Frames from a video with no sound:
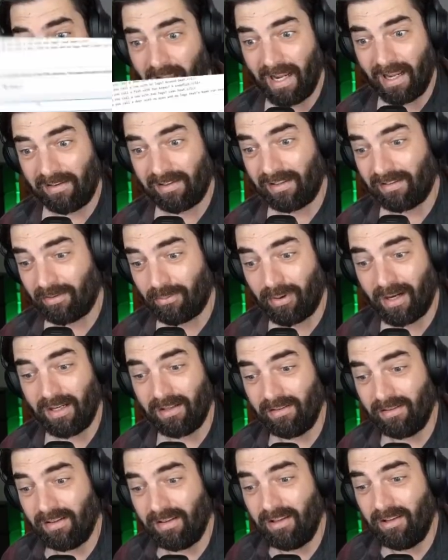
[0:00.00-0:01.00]
I ask it to write
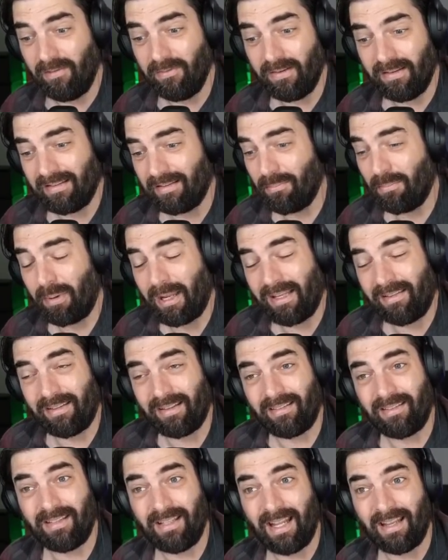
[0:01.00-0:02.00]
even some
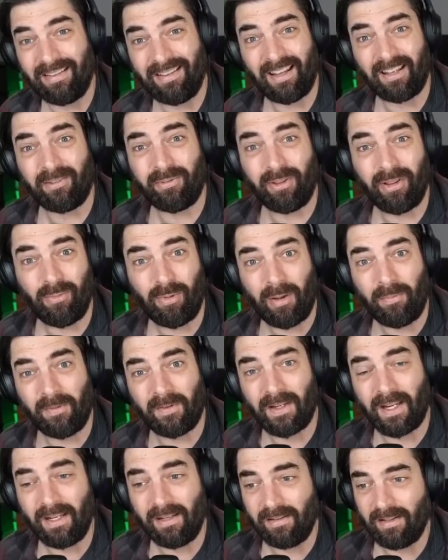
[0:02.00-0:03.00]
basic CSS for the
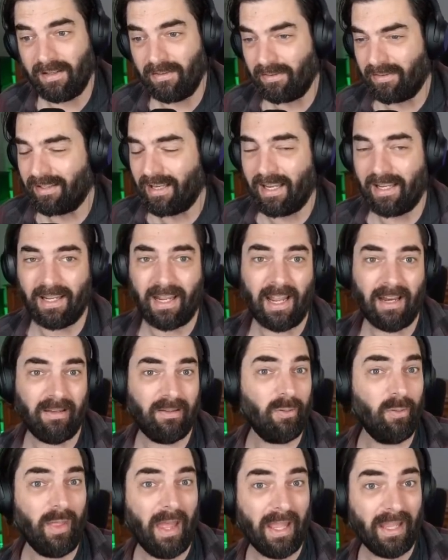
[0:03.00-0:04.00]
website, it'll say it can't
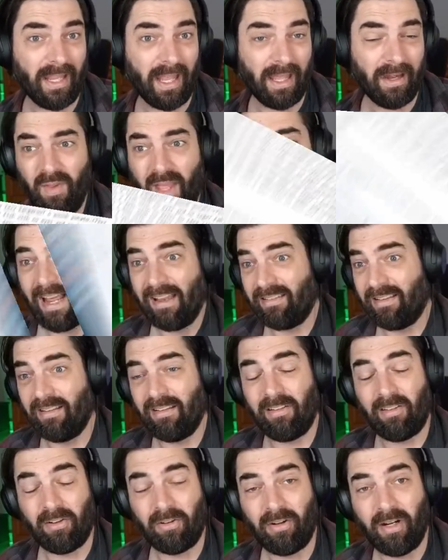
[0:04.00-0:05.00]
do that yet. I asked it
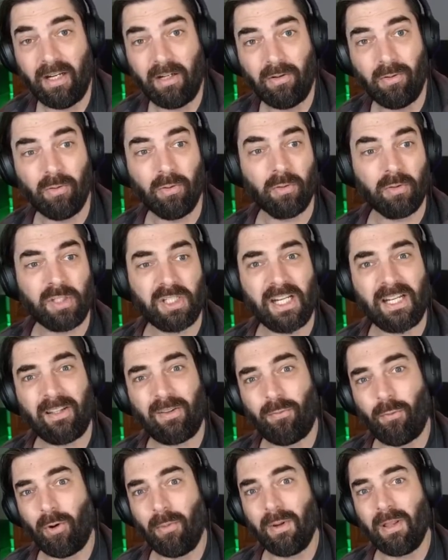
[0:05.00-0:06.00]
to create Google Sheets
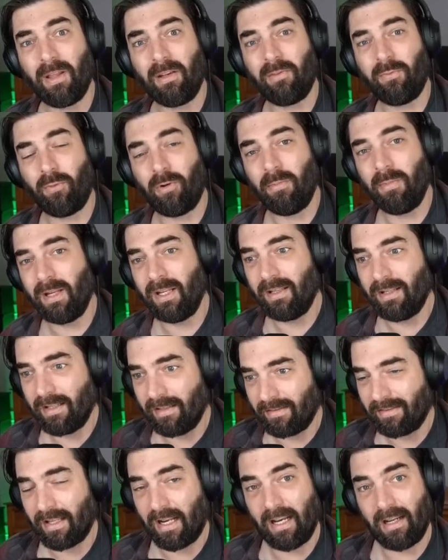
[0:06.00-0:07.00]
formulas for me,
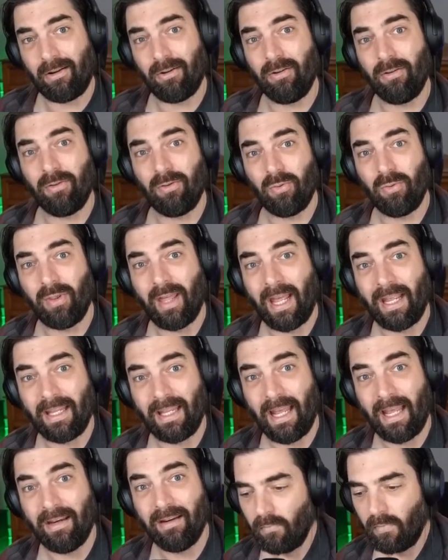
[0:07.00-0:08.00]
it said it couldn't do that
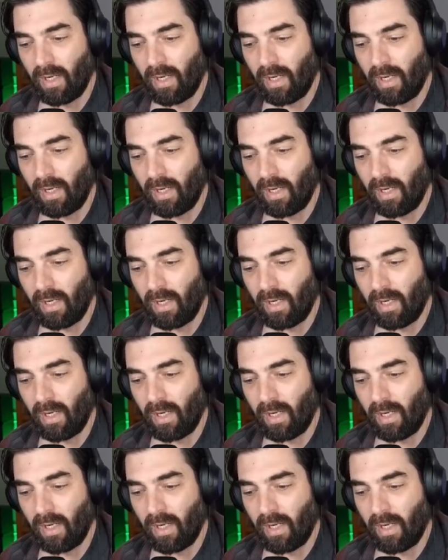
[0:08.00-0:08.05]
yet.